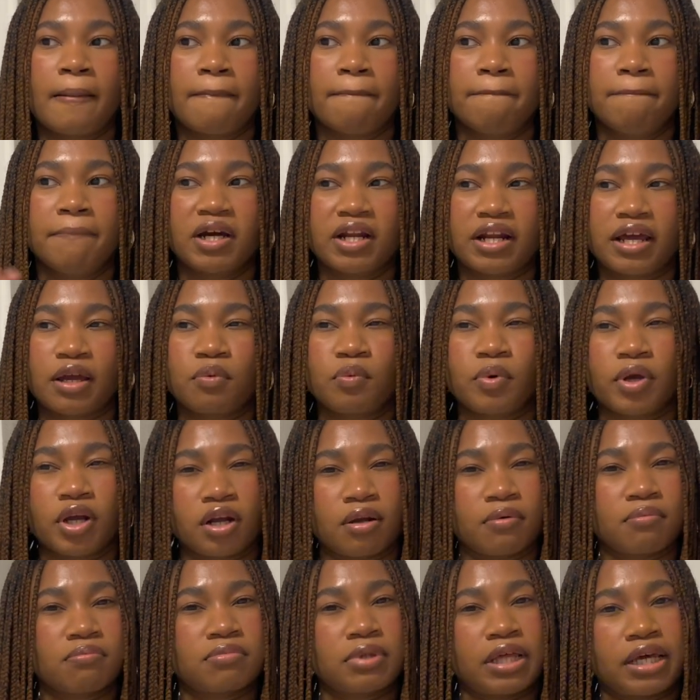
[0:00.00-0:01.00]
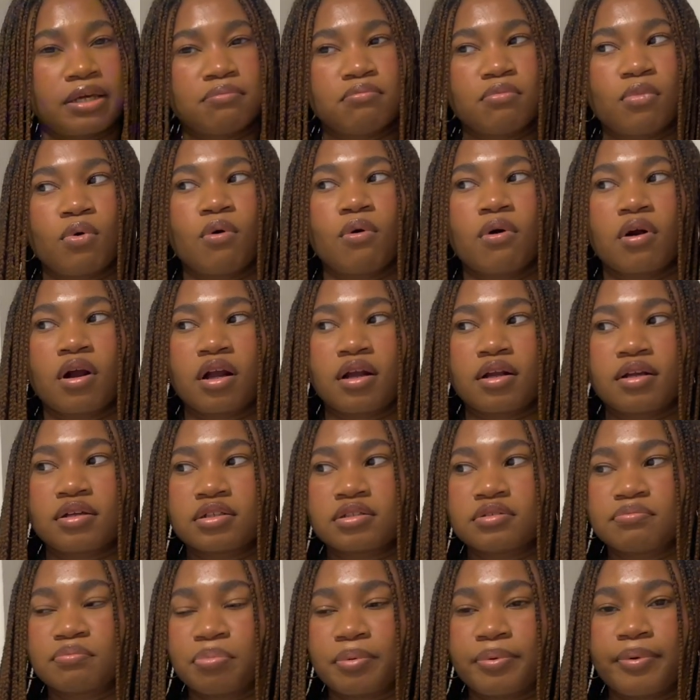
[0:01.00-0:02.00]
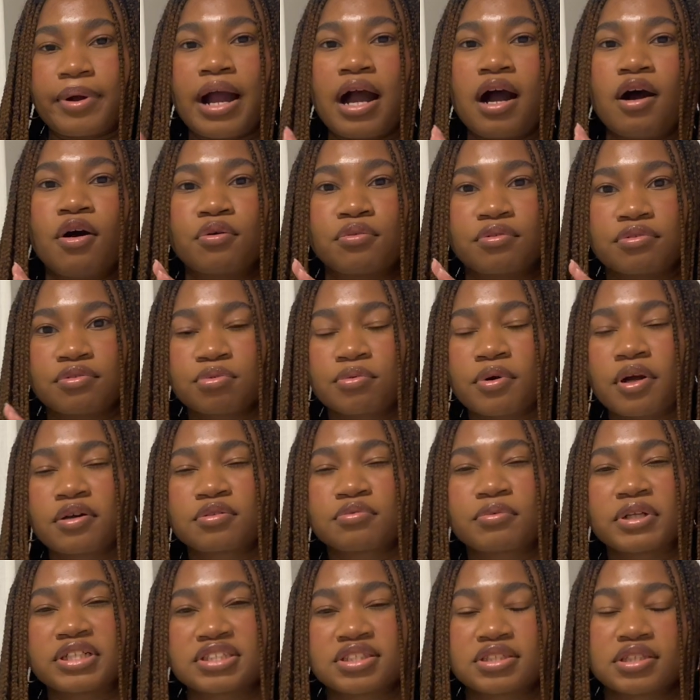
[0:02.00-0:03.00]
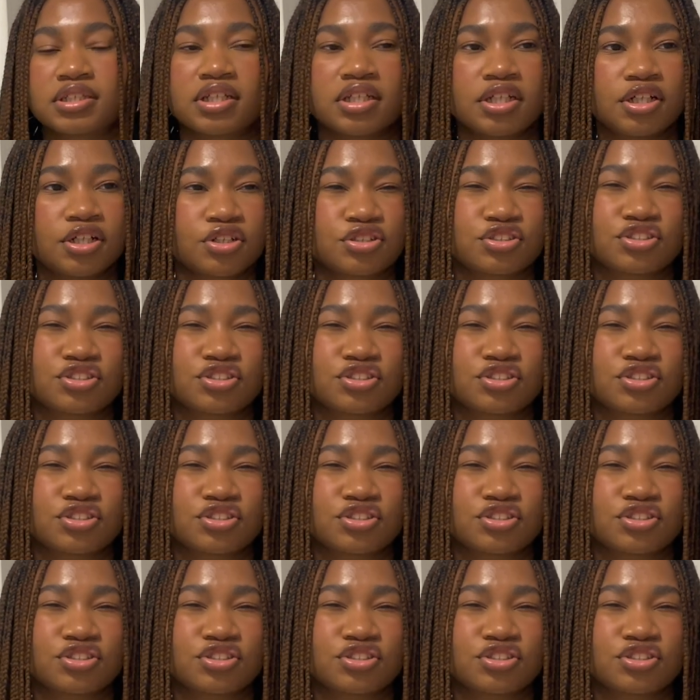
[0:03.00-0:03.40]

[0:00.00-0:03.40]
but I wear like more brown throughout the rest of the year.